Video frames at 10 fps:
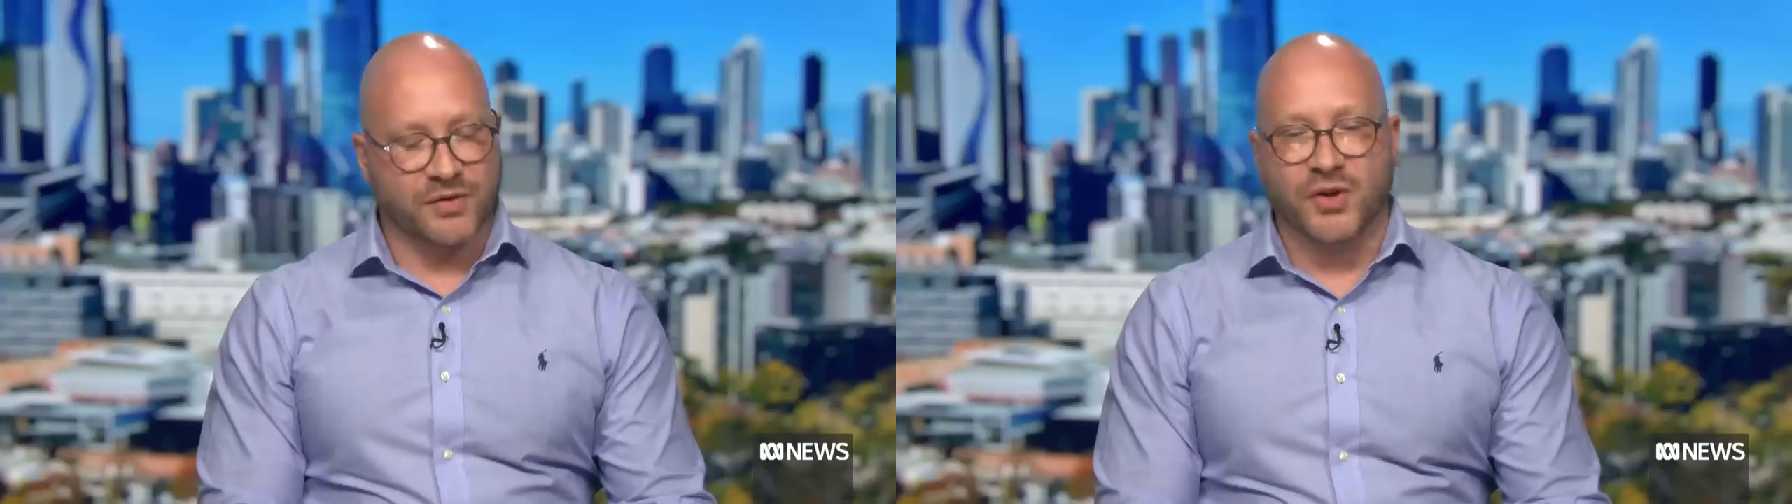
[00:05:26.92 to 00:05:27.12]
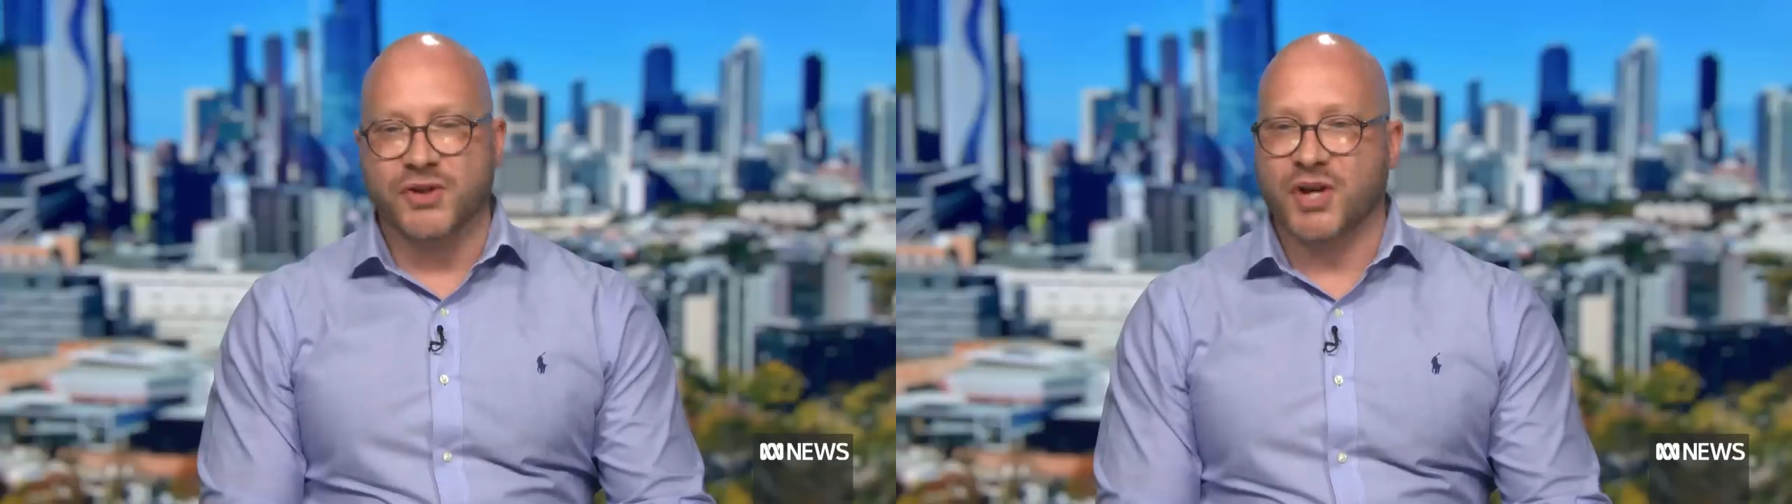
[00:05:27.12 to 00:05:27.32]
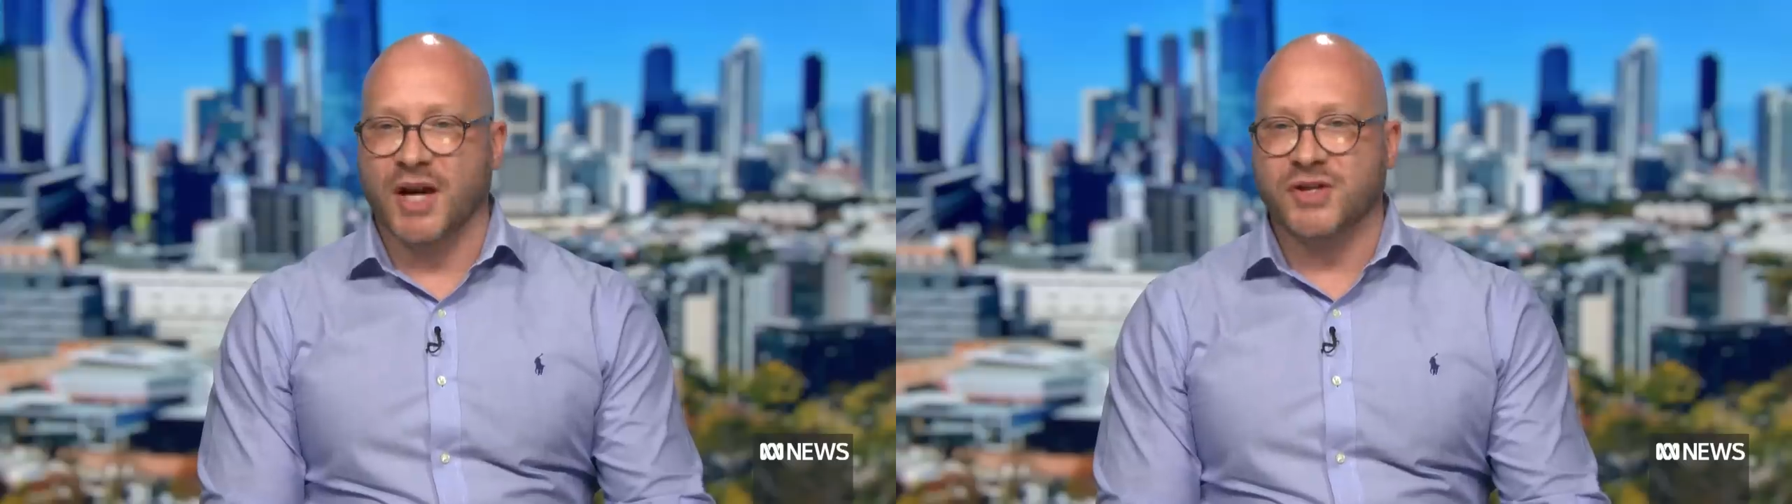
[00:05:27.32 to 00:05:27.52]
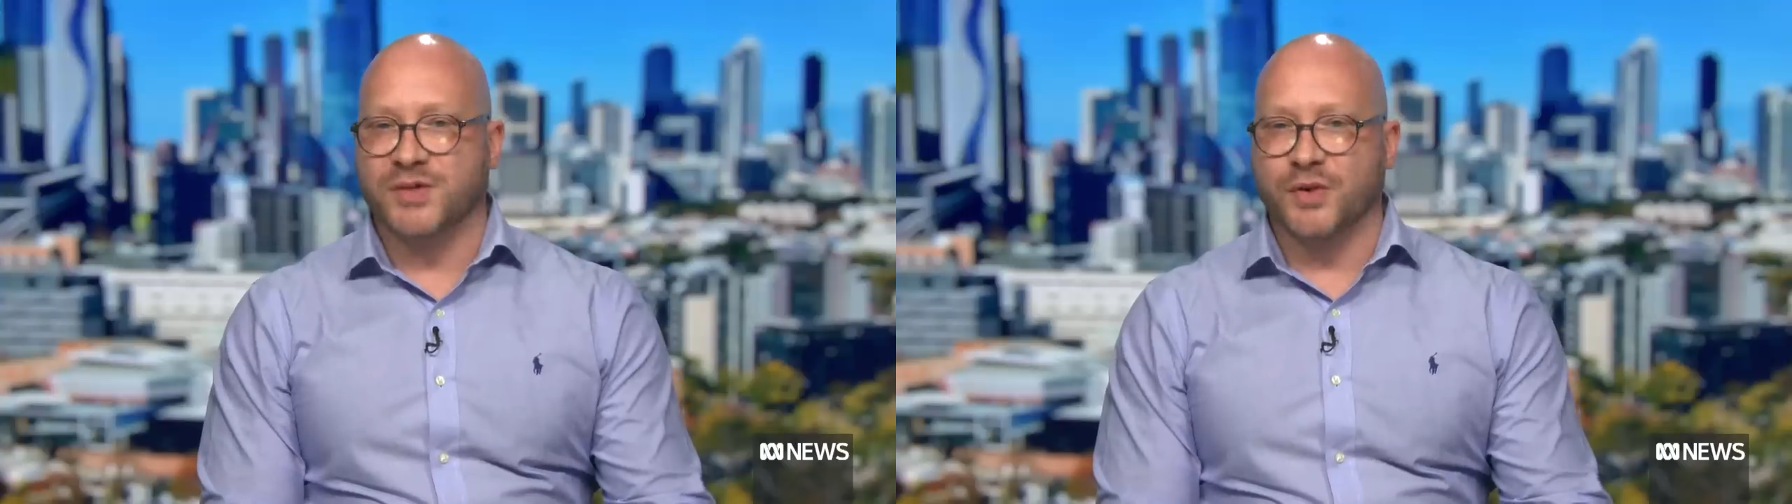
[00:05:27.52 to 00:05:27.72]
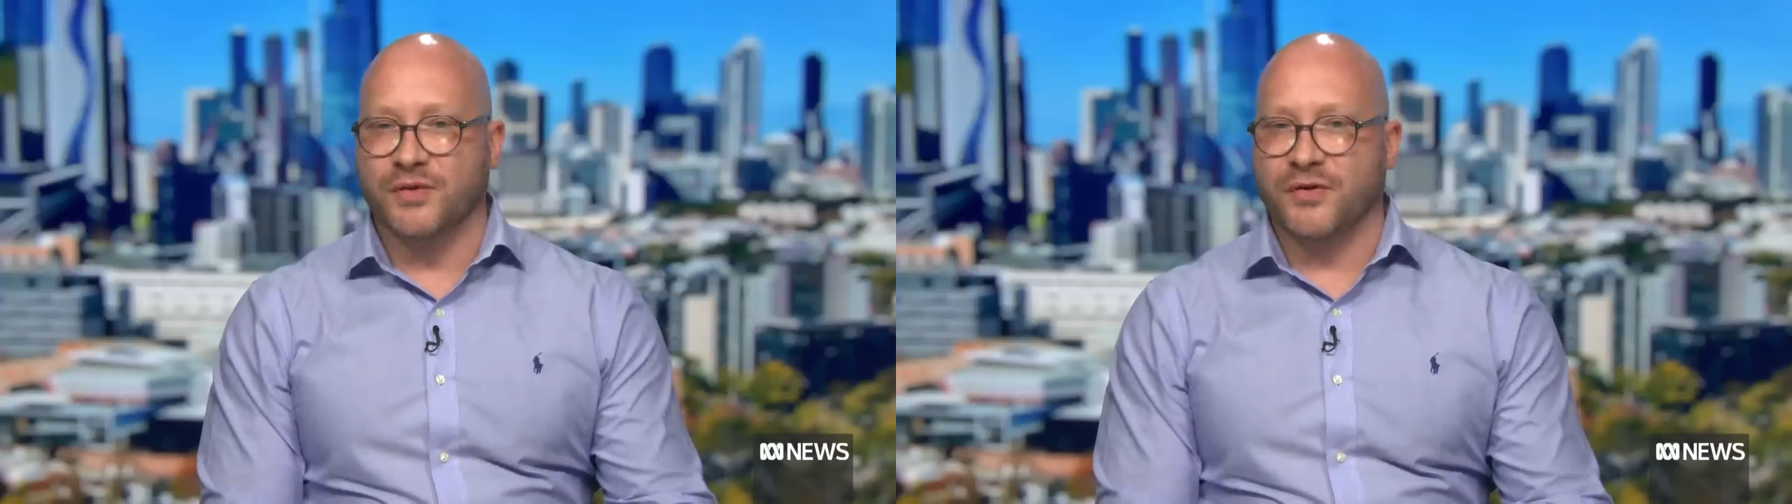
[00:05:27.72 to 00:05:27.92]
those
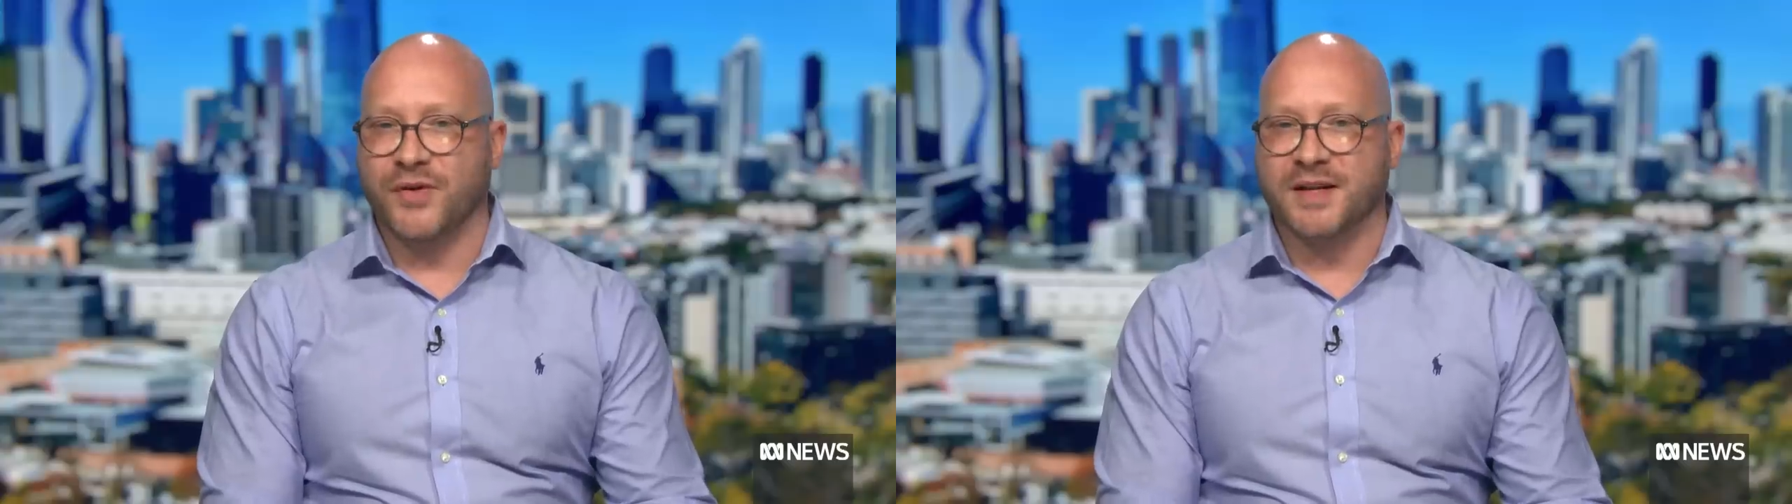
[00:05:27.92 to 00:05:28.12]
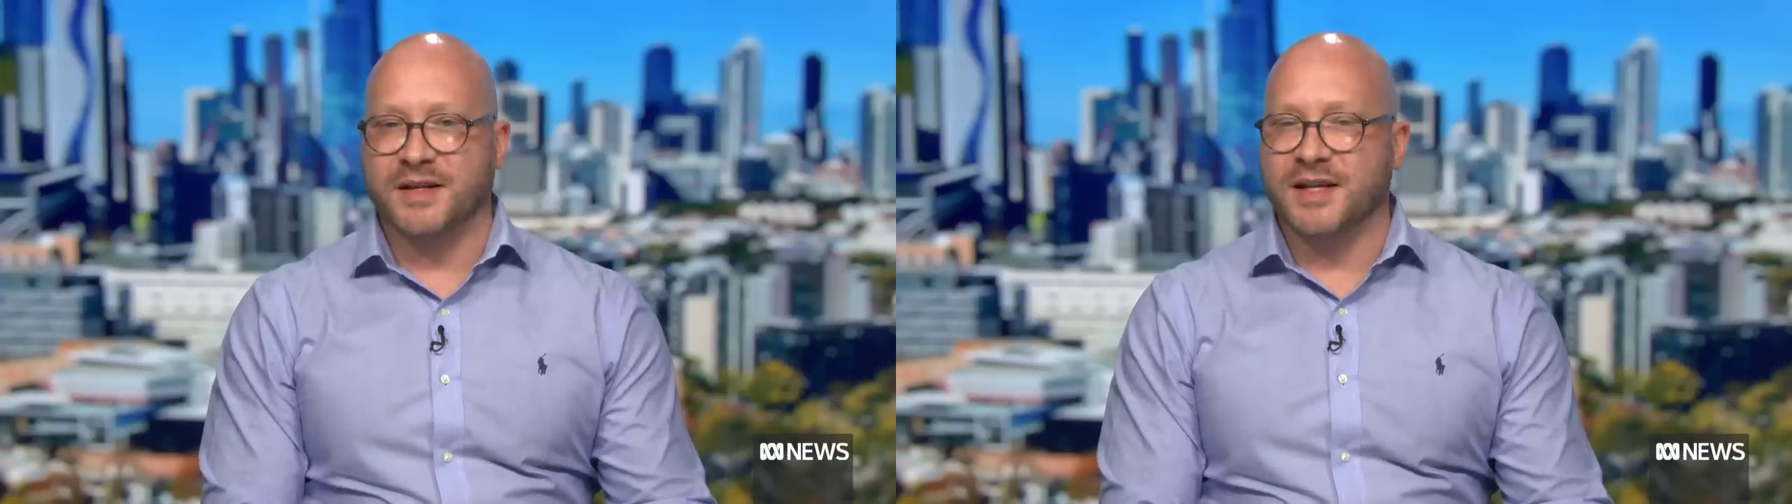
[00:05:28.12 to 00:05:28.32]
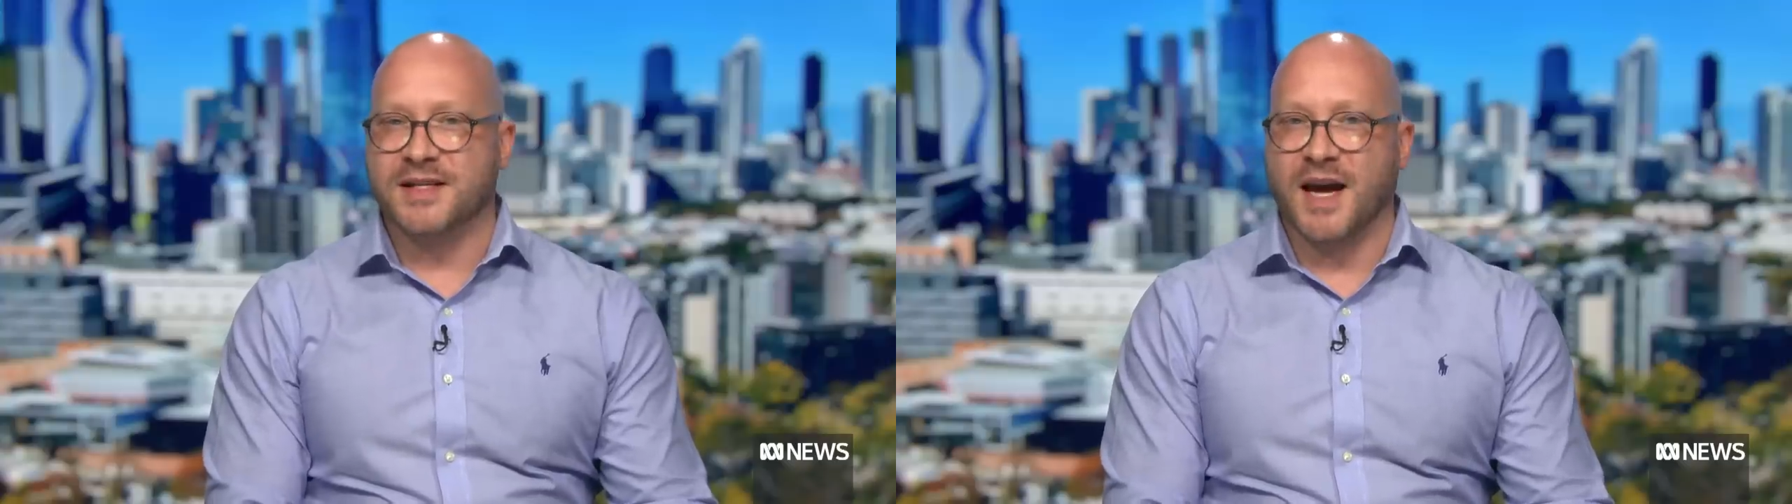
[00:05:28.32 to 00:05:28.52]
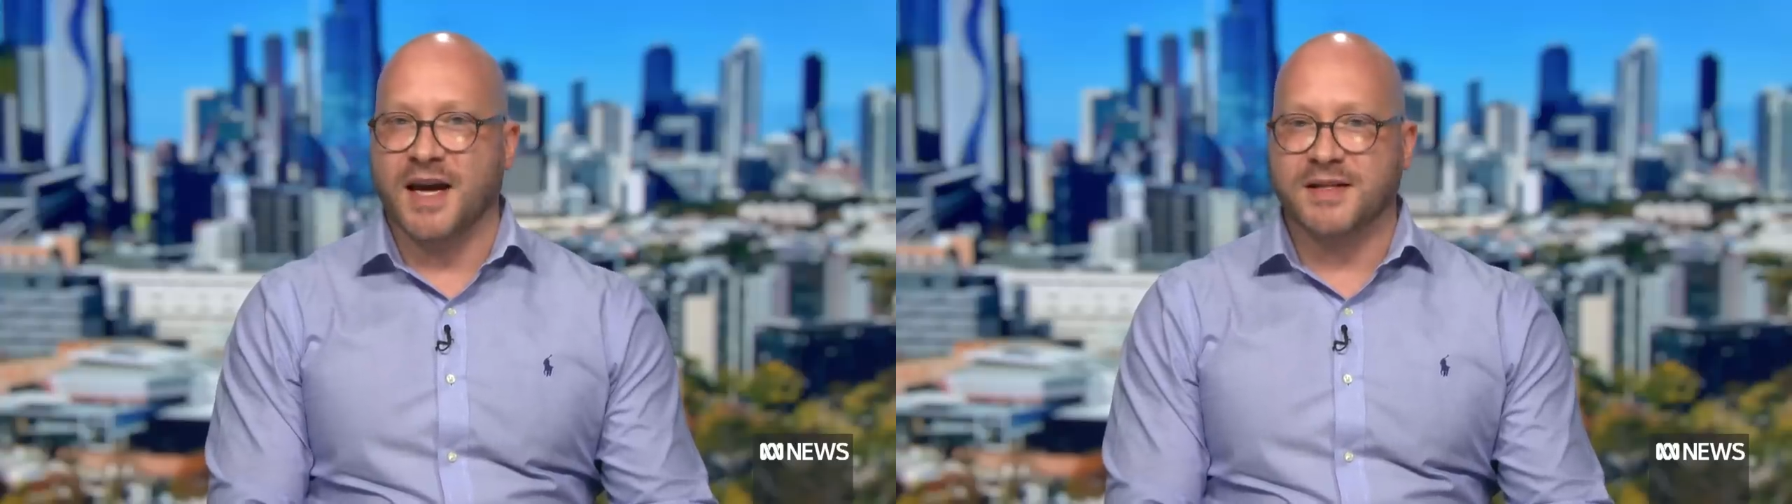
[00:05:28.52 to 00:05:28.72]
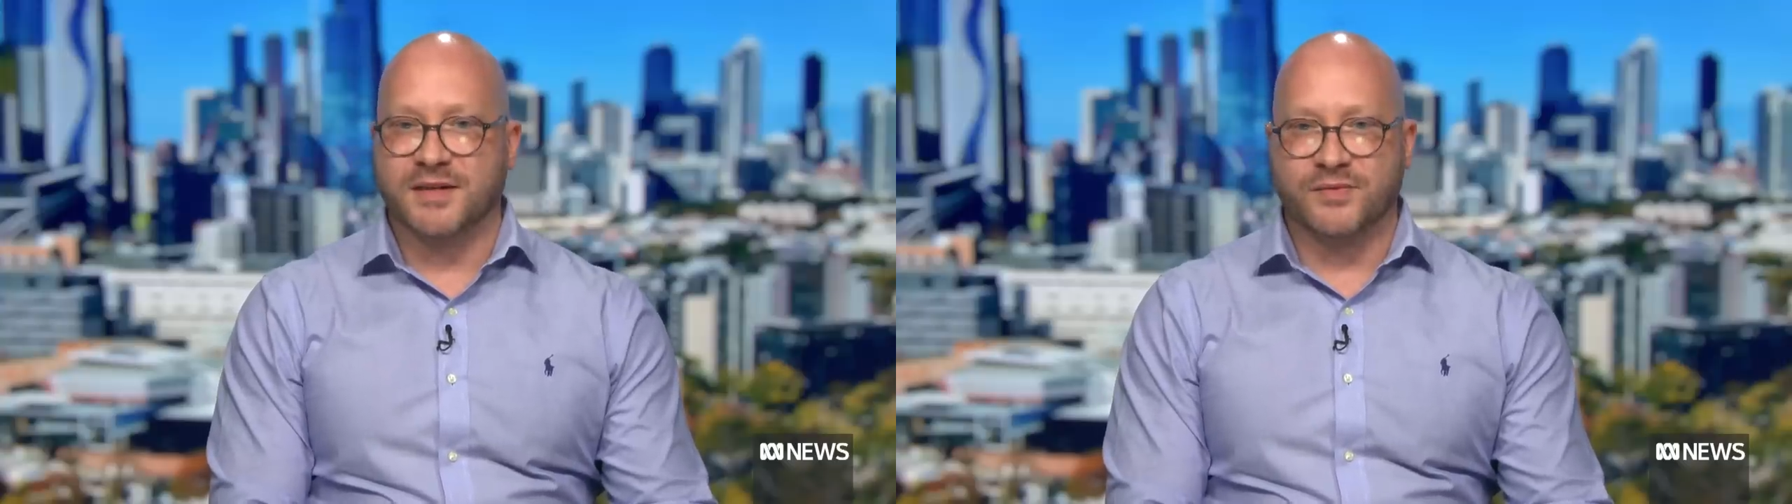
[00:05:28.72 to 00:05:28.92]
changes would have affected this
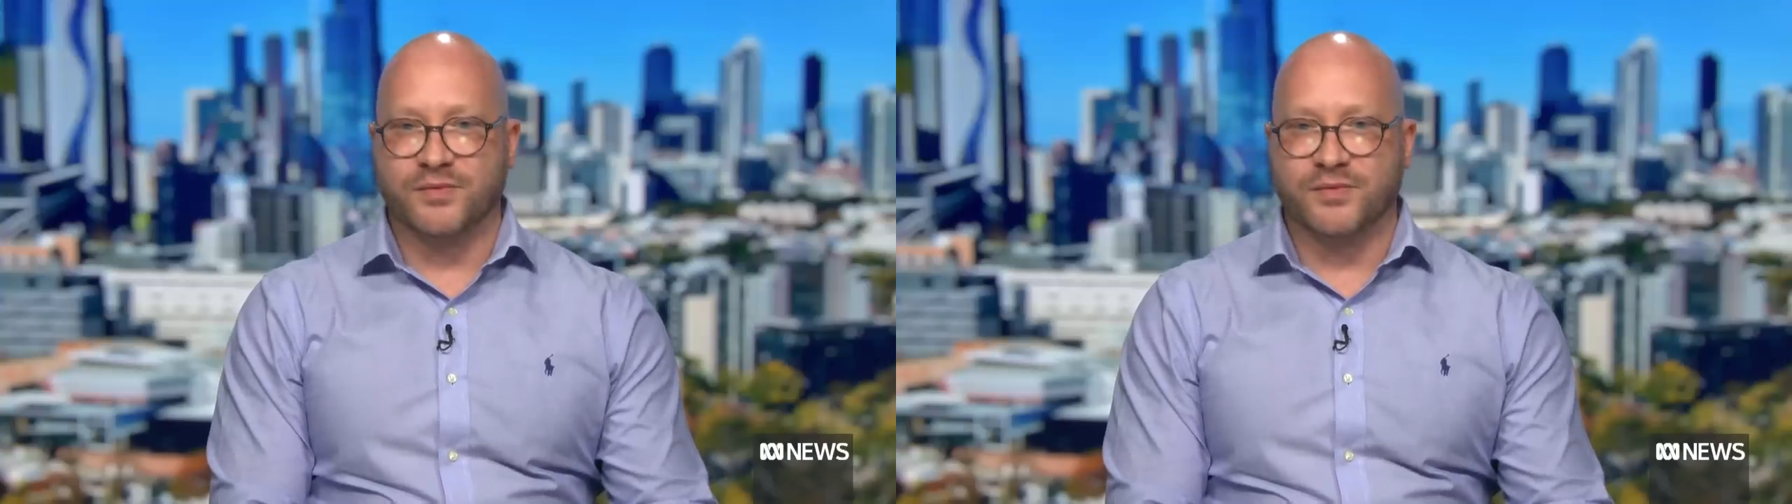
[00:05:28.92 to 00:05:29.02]
case